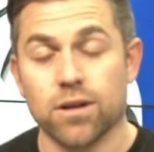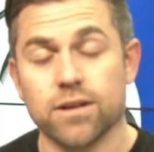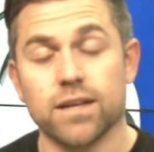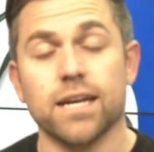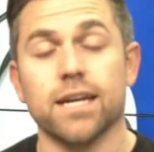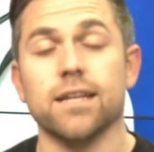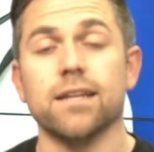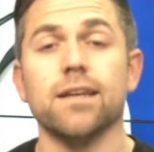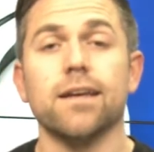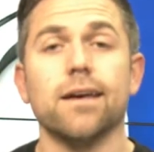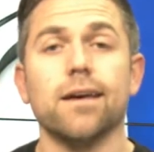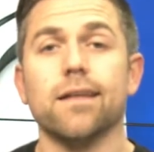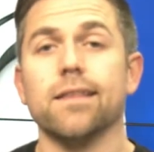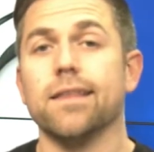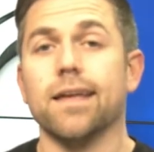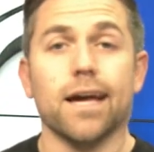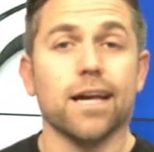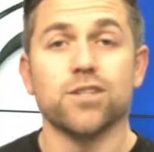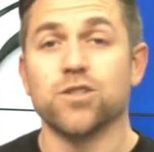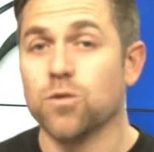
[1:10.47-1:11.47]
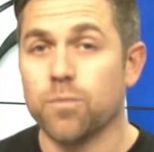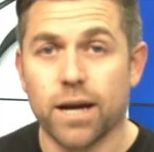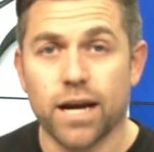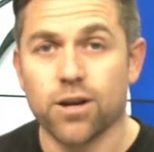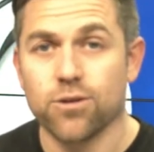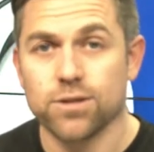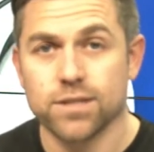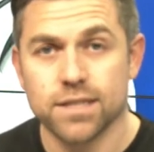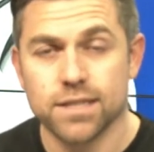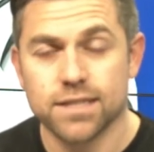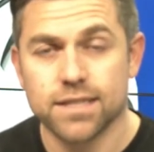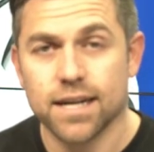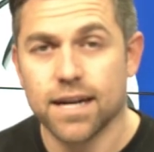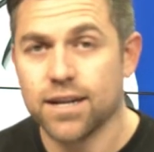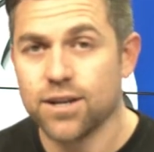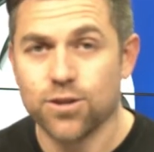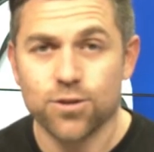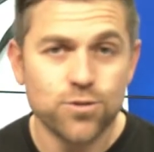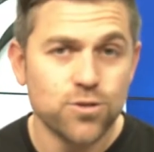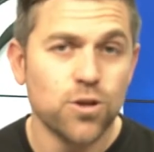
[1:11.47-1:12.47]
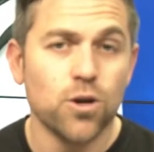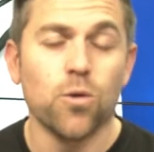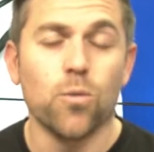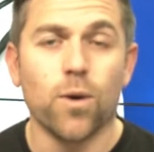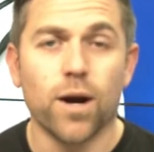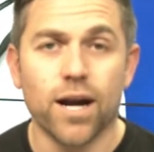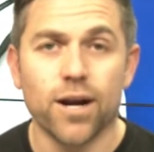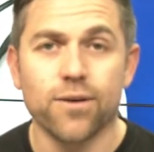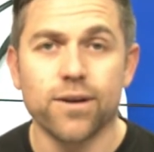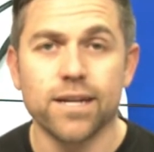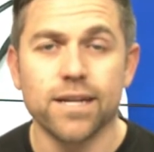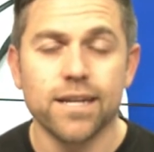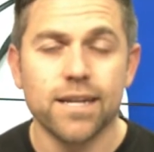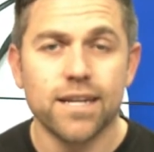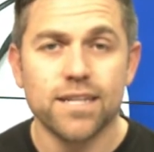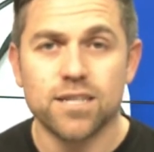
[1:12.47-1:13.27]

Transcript: Again, it has no batteries inside and there's no wiring